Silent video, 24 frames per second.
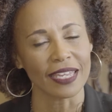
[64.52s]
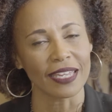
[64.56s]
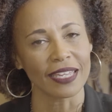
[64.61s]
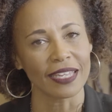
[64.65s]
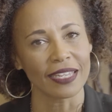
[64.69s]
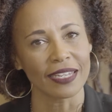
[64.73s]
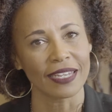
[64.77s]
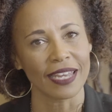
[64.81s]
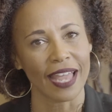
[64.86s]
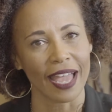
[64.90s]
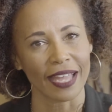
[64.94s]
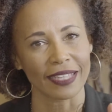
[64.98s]

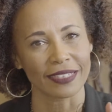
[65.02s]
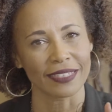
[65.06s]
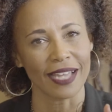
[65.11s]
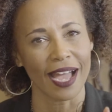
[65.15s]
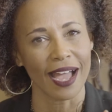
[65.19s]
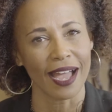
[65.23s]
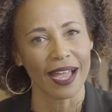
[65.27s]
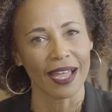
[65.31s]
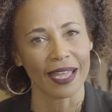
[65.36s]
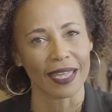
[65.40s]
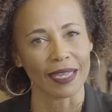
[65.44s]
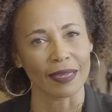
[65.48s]
in that
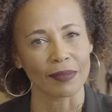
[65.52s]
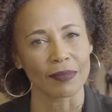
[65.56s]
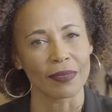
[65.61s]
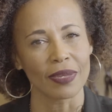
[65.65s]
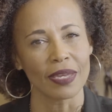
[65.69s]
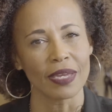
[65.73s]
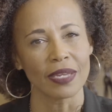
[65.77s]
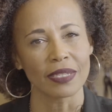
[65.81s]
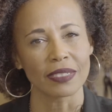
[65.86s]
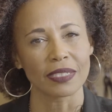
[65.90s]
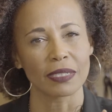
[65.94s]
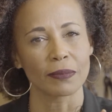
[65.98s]
time
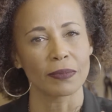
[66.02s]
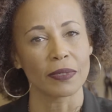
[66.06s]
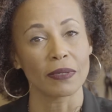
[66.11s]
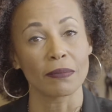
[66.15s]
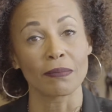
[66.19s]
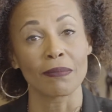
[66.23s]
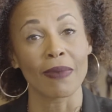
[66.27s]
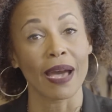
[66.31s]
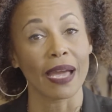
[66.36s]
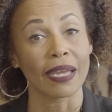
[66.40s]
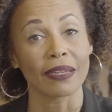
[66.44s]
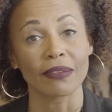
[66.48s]
to be
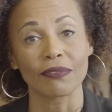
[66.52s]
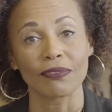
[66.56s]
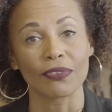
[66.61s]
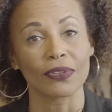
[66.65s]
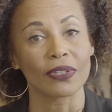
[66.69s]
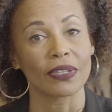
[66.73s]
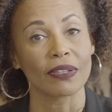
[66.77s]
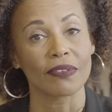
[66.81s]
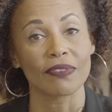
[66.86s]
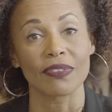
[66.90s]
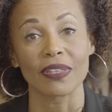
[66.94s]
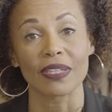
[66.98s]

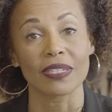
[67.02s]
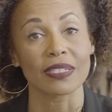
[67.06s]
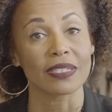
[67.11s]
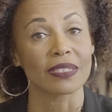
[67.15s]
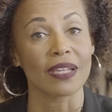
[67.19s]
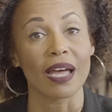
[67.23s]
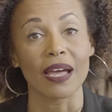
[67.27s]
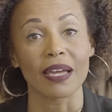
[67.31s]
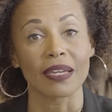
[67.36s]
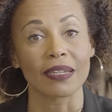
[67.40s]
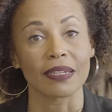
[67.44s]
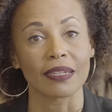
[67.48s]
mindful of the
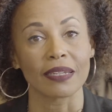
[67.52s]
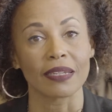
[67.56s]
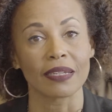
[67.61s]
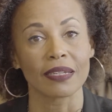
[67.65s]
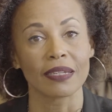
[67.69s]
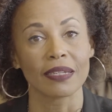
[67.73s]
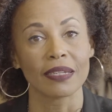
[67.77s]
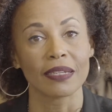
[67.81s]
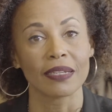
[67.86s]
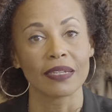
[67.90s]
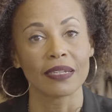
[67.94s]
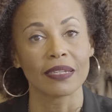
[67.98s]
sun
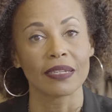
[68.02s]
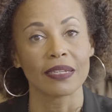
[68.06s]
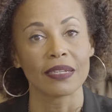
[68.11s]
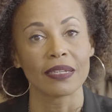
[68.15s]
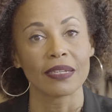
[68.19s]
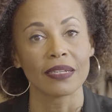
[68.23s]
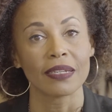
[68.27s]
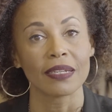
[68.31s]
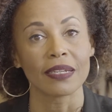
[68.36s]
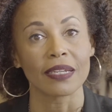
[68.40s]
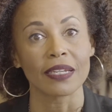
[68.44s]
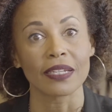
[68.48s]

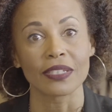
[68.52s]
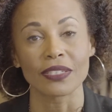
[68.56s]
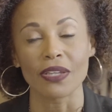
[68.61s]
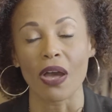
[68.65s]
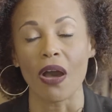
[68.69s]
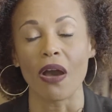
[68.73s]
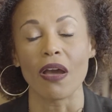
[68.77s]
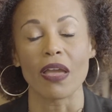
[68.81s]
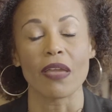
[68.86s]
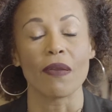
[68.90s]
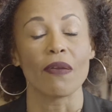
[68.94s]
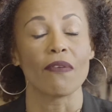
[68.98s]
is,
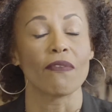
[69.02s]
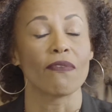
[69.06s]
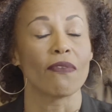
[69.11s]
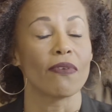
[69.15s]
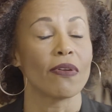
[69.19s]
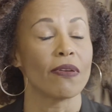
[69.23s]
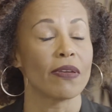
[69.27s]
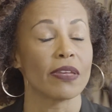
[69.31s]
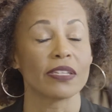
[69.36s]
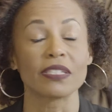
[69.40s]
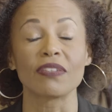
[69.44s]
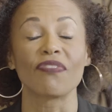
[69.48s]

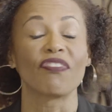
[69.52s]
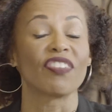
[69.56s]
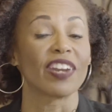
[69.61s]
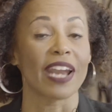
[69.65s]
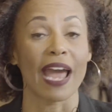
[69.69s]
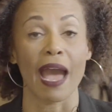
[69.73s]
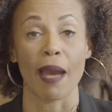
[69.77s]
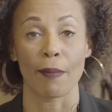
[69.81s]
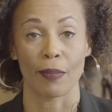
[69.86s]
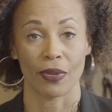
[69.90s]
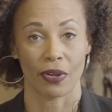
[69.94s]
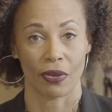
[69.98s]
is
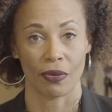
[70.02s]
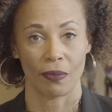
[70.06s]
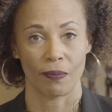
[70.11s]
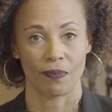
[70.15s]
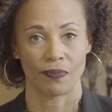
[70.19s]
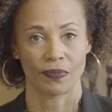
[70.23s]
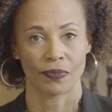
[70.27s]
phenomenal.